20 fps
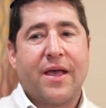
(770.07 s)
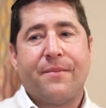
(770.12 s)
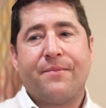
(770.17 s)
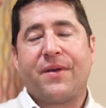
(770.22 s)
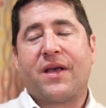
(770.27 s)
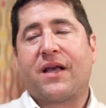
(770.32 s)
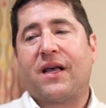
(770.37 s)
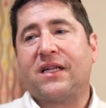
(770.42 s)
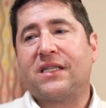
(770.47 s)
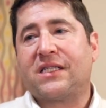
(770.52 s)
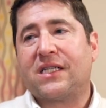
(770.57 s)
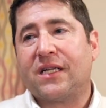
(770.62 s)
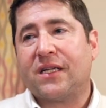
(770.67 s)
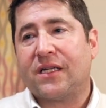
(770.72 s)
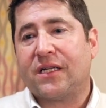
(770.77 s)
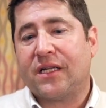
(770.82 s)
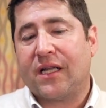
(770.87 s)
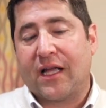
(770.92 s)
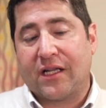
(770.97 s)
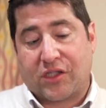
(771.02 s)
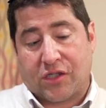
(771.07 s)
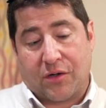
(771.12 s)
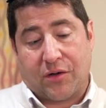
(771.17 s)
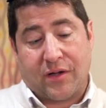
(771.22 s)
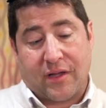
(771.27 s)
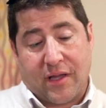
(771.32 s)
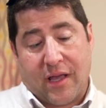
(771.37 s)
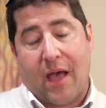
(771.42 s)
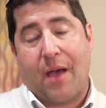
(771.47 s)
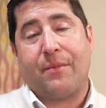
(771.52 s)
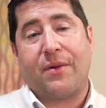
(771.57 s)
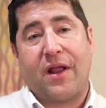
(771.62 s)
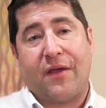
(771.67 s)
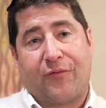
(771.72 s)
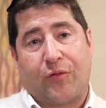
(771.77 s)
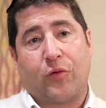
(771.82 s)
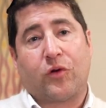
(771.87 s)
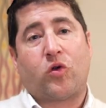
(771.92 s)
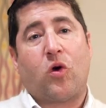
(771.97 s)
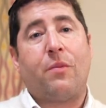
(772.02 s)
Because it's, I mean,
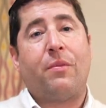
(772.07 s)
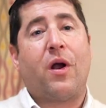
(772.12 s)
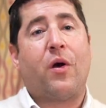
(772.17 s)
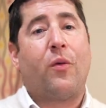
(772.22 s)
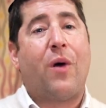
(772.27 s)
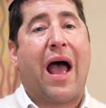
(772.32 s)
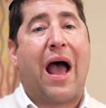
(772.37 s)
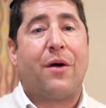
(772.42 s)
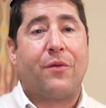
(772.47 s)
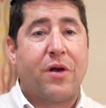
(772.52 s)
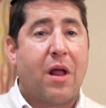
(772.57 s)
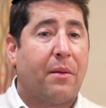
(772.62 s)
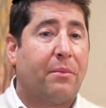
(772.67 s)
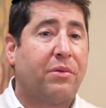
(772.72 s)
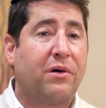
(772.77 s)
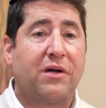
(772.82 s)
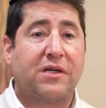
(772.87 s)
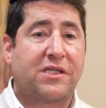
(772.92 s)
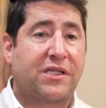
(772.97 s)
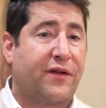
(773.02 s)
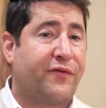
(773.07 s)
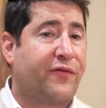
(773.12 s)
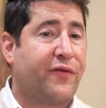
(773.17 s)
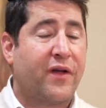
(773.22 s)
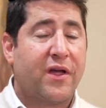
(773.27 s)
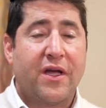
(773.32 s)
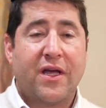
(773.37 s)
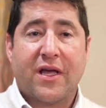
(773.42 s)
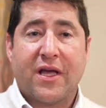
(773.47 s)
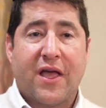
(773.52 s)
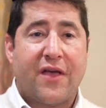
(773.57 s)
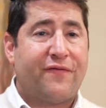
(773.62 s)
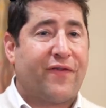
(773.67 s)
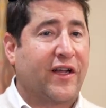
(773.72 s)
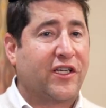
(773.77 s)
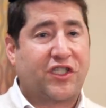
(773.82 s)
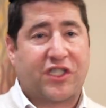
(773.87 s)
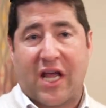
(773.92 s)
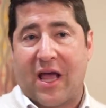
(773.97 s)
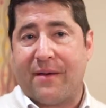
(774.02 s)
if we're talking about round numbers, if
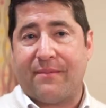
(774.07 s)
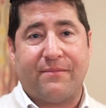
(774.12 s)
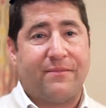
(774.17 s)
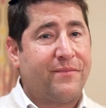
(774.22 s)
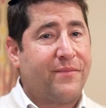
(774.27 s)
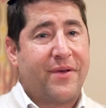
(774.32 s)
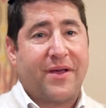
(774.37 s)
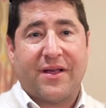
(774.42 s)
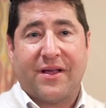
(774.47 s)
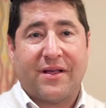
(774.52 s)
Hashem